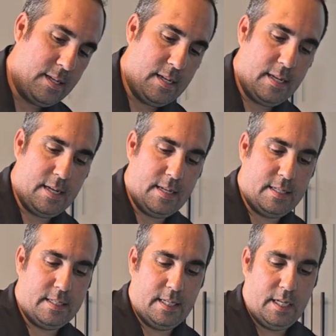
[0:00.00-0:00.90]
and
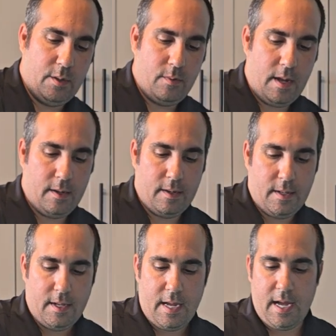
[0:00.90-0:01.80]
see
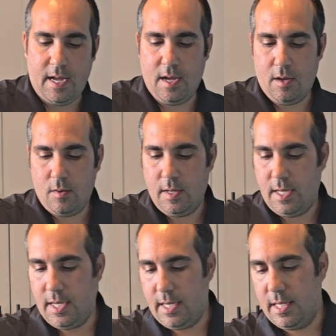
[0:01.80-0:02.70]
how
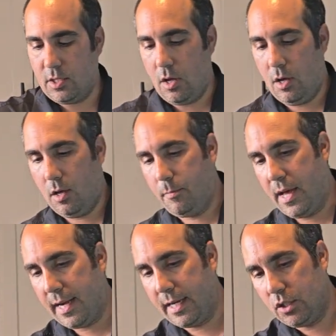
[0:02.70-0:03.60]
it is all
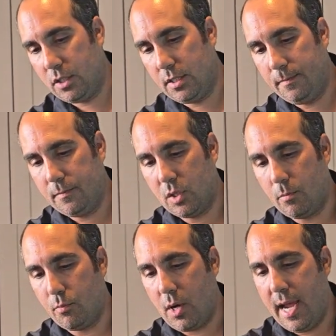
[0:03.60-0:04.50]
packaged. So
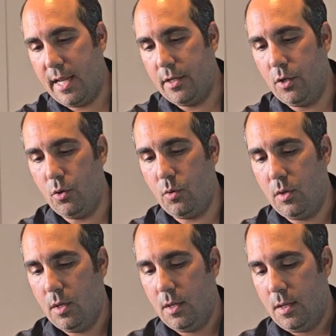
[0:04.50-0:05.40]
brand new
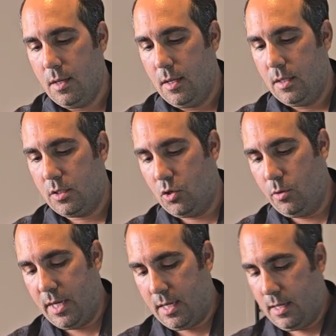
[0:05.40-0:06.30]

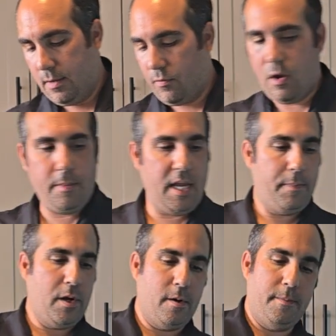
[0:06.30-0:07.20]
Scuba from
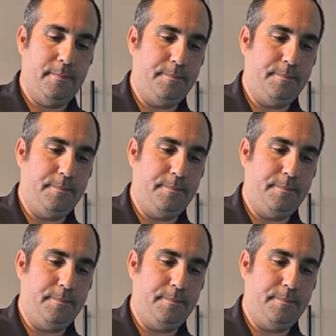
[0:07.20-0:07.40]
Aiper.